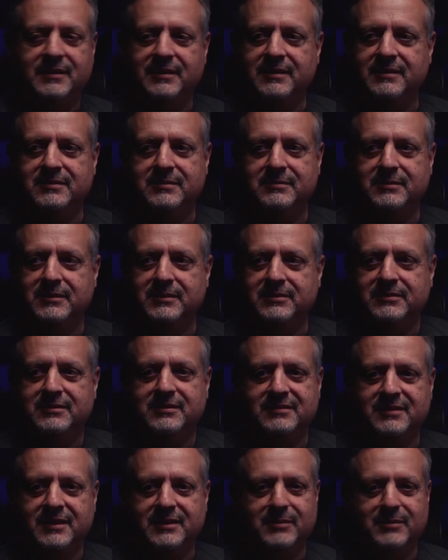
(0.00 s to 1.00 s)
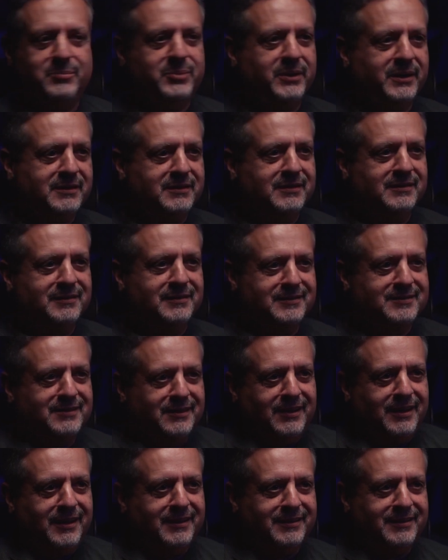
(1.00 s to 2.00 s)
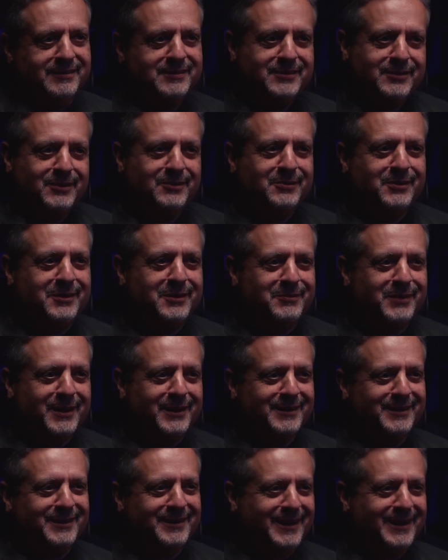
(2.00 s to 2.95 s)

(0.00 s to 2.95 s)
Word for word: I said, well, this is not a pet. It's a lion, exactly. so don't worry about it.